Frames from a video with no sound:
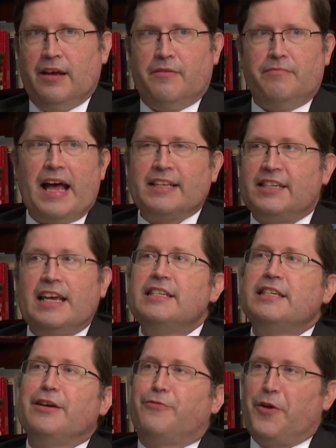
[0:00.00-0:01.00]
That's
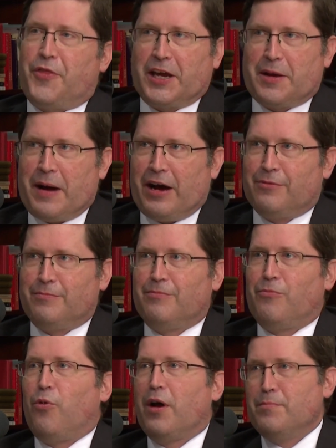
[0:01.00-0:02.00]
easy if we think about
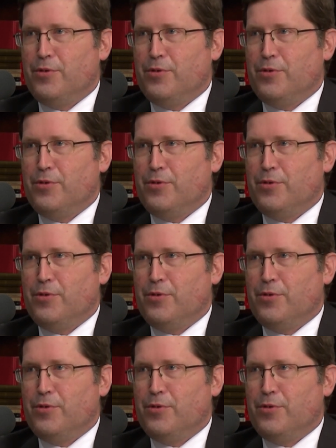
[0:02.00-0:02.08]
one